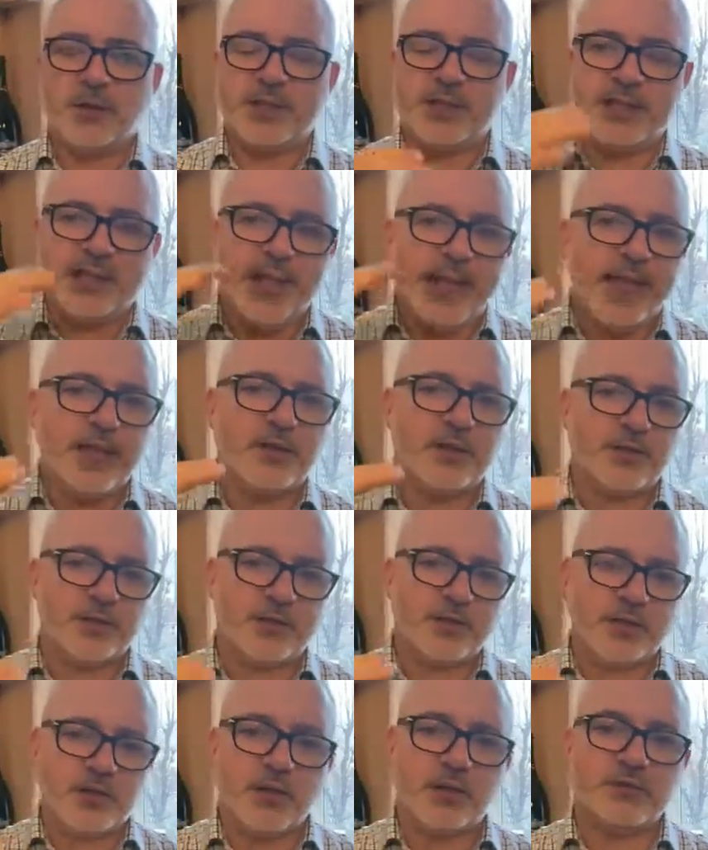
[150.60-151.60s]

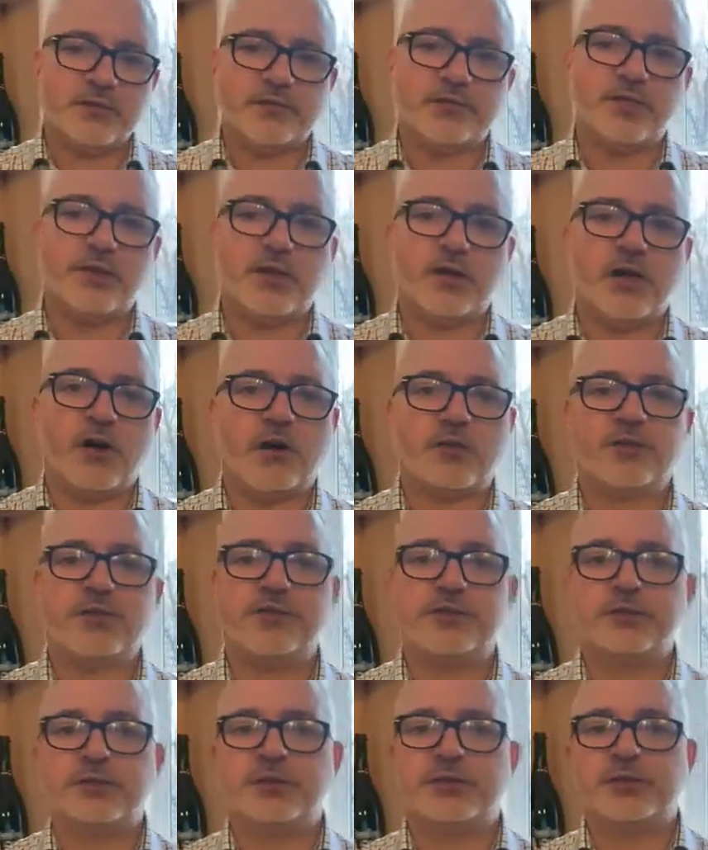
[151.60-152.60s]
layers of
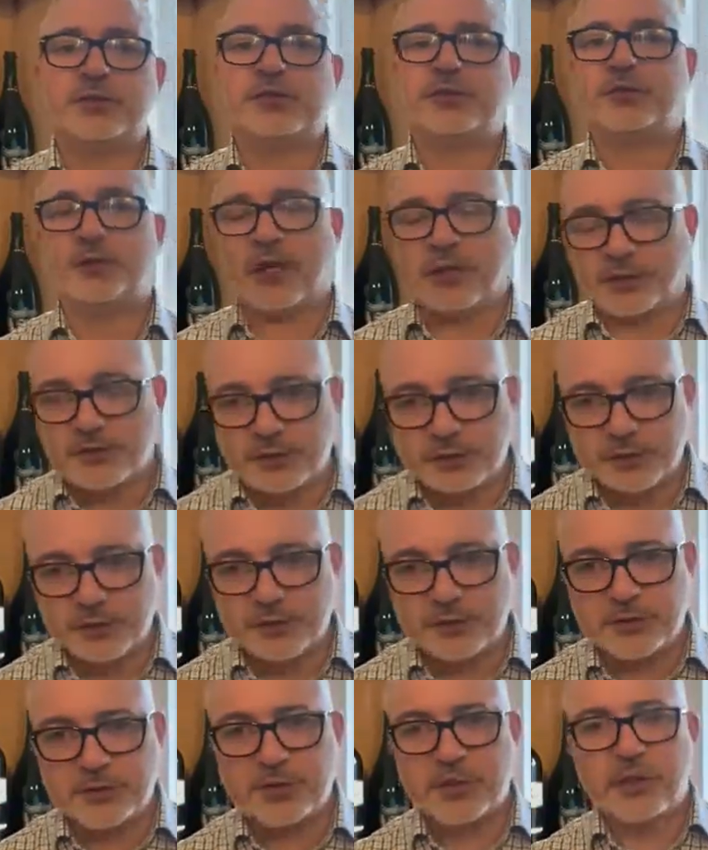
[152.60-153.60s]
fruit, dried
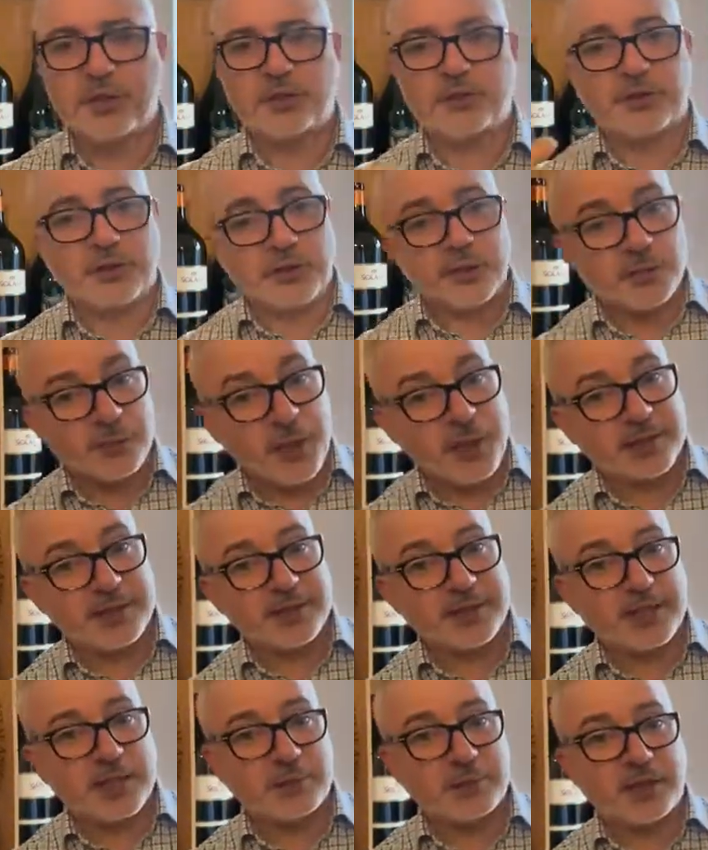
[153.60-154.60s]
fruit. You've got the
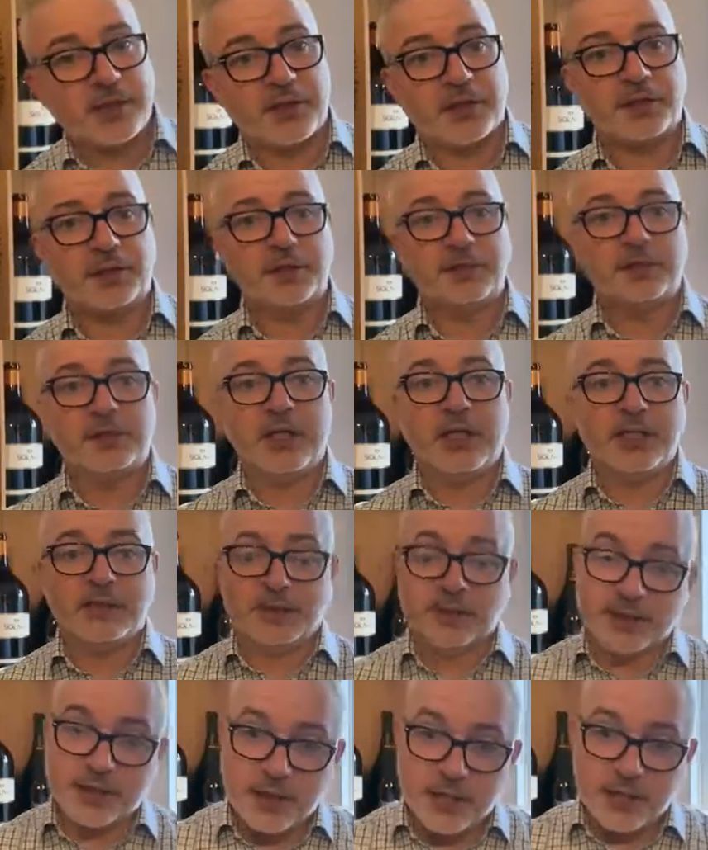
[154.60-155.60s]
spices coming through,
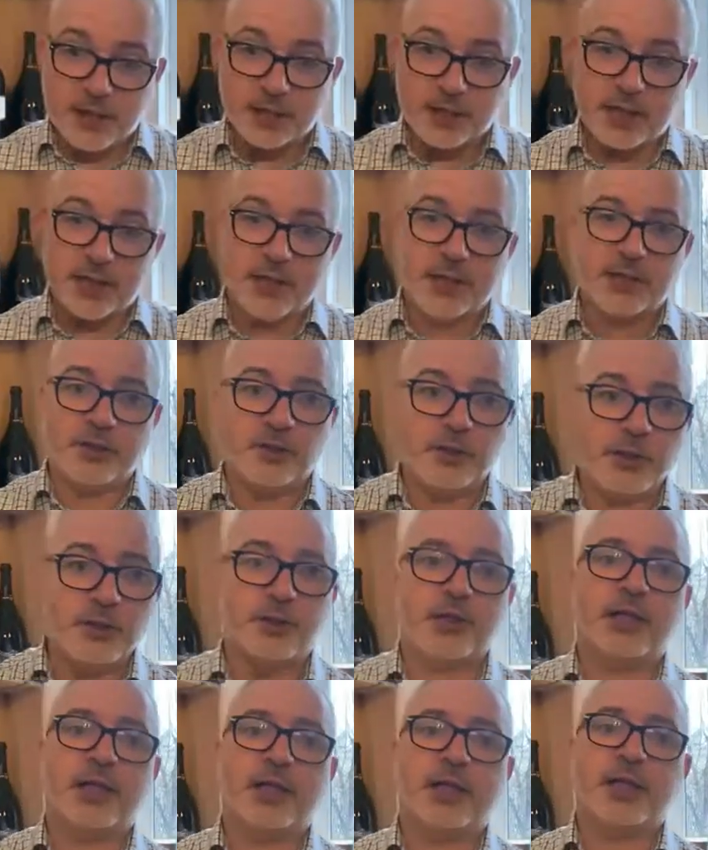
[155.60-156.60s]
the tar again, the
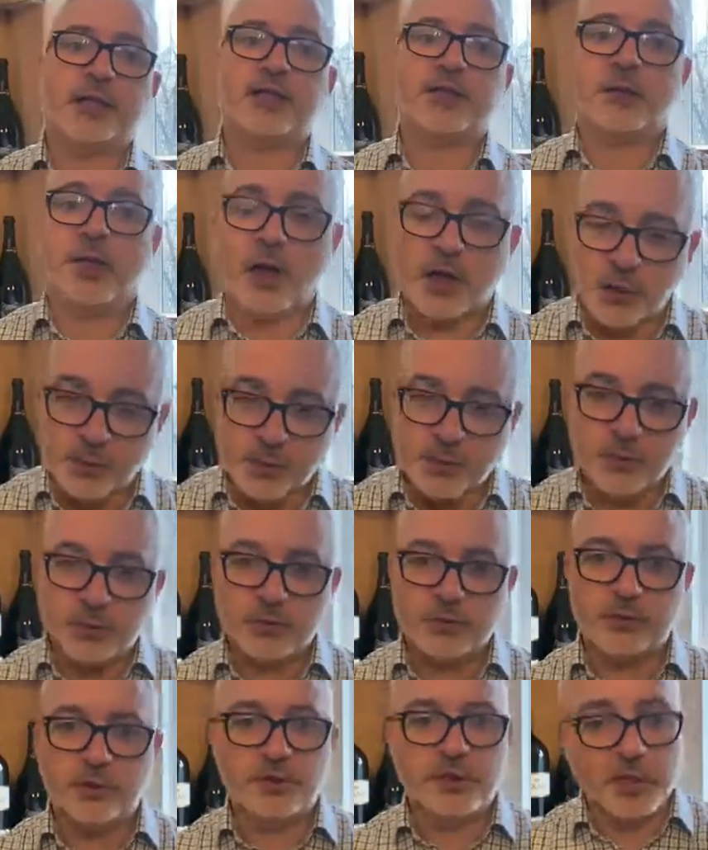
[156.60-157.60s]
chocolate, the
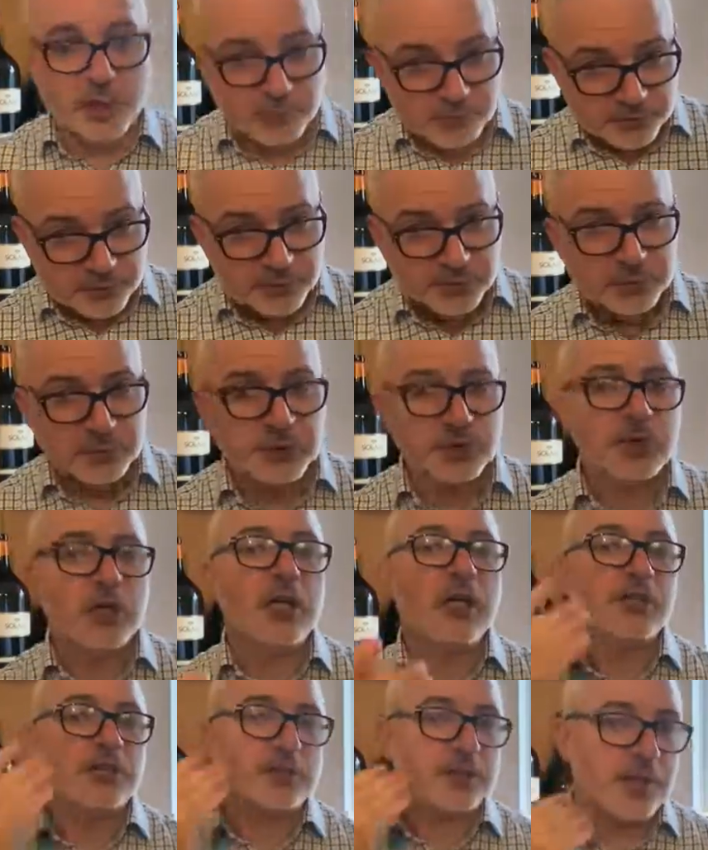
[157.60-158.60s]
herbal, the jam fruit,
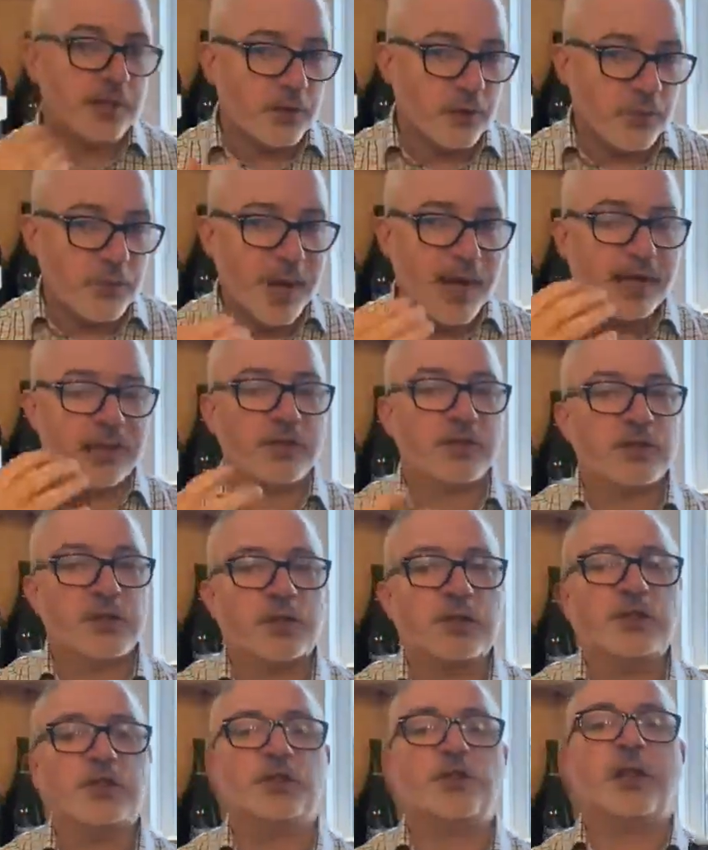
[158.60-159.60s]
just at the back,
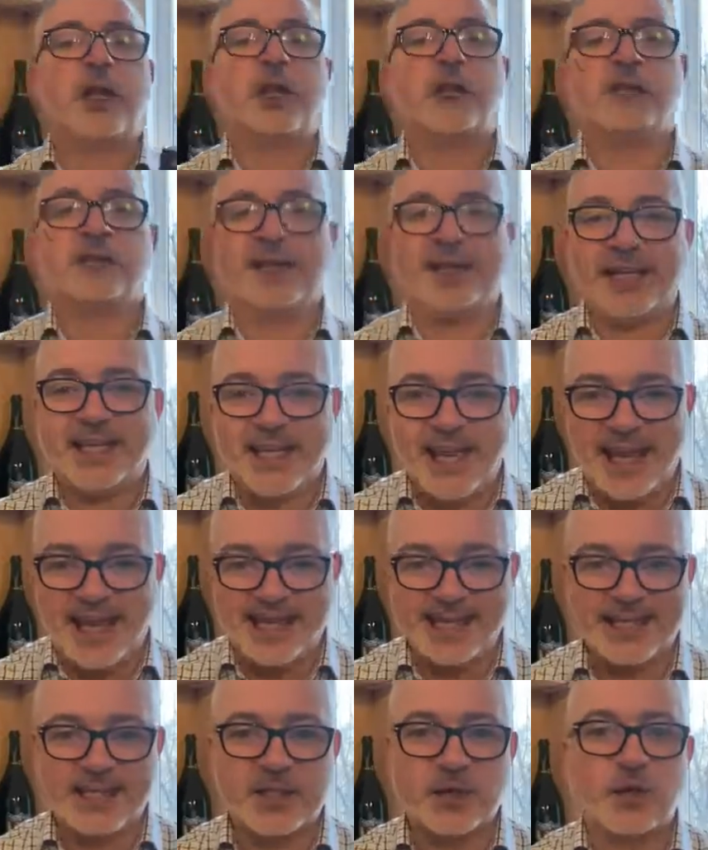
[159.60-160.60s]
just to kind of
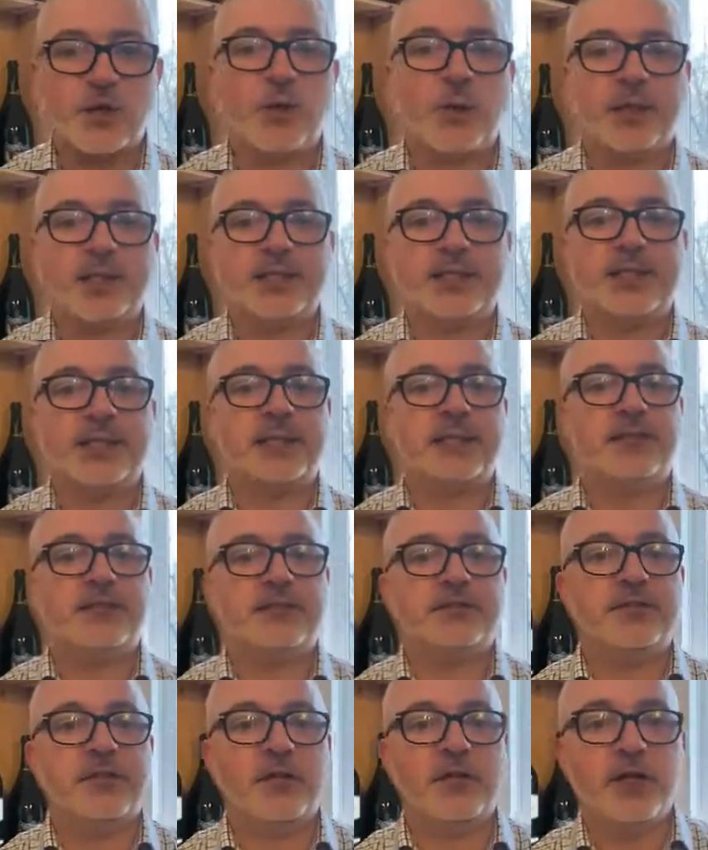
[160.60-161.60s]
enhance the quality
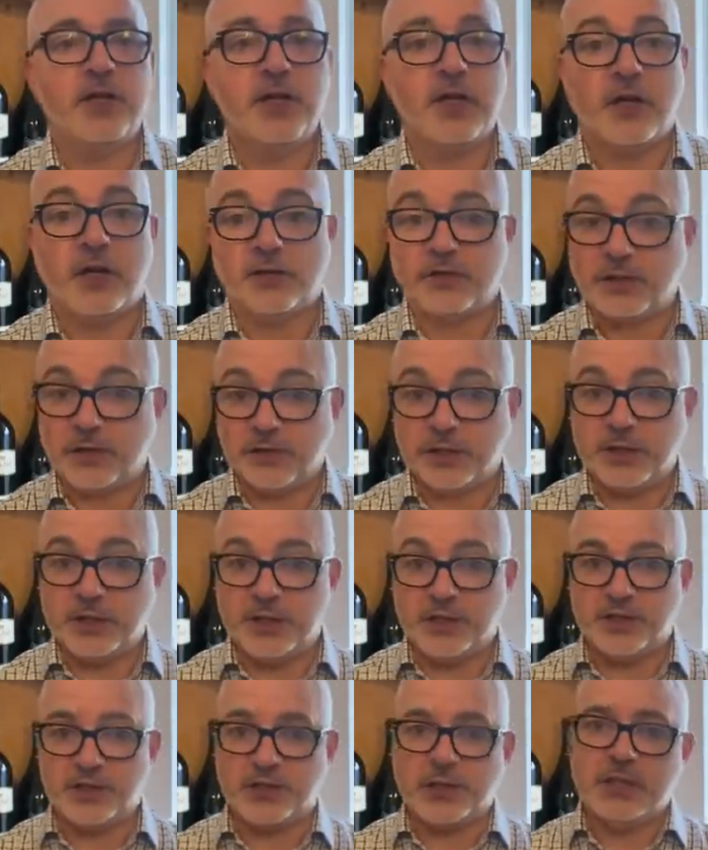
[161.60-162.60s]
of the
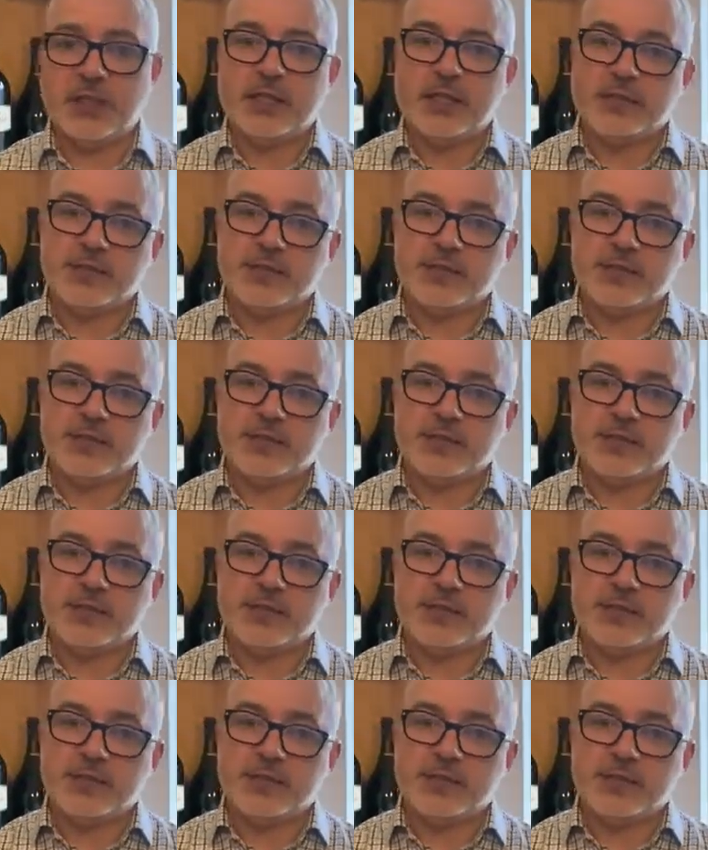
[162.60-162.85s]
vintage.